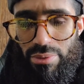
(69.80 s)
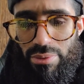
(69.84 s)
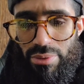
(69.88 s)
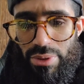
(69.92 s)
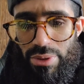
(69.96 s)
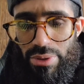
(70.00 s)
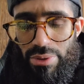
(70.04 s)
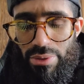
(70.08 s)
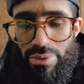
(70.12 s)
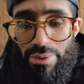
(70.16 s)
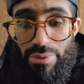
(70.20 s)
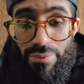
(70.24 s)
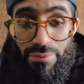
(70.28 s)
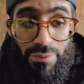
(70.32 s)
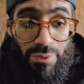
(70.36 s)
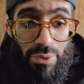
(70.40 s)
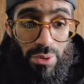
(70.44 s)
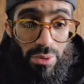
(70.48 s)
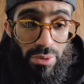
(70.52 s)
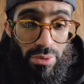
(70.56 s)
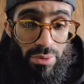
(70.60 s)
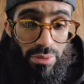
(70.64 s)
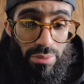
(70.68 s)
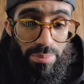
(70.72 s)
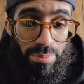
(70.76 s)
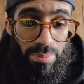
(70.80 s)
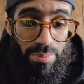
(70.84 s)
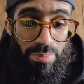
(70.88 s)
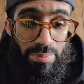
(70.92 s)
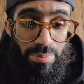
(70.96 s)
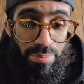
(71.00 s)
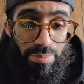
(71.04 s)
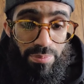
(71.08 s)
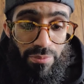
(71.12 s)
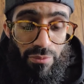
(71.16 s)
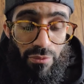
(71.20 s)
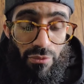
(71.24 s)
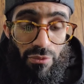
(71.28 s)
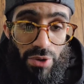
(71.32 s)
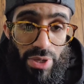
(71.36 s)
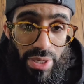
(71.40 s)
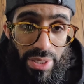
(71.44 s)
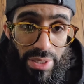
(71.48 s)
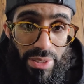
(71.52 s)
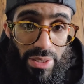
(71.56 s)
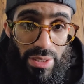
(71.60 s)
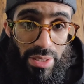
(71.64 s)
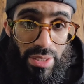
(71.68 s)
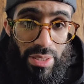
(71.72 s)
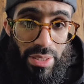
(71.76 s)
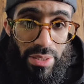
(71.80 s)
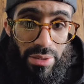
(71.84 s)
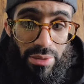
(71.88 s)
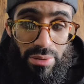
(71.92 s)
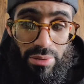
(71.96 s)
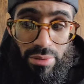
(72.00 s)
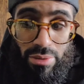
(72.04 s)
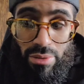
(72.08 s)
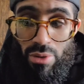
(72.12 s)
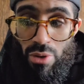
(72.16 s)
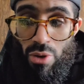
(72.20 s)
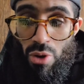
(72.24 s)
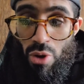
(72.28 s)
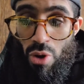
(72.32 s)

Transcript: Either the fuel regulator